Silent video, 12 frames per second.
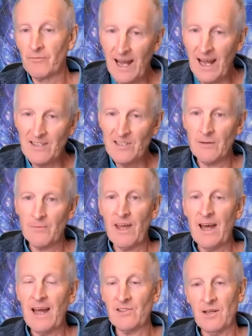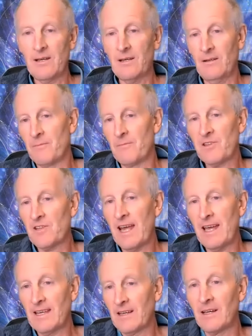That's a that's a, a
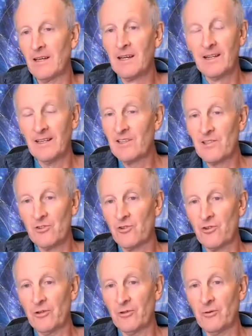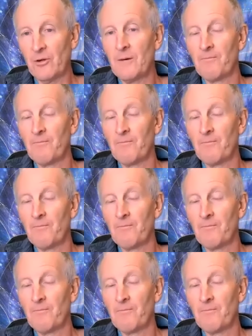mistake, isn't true.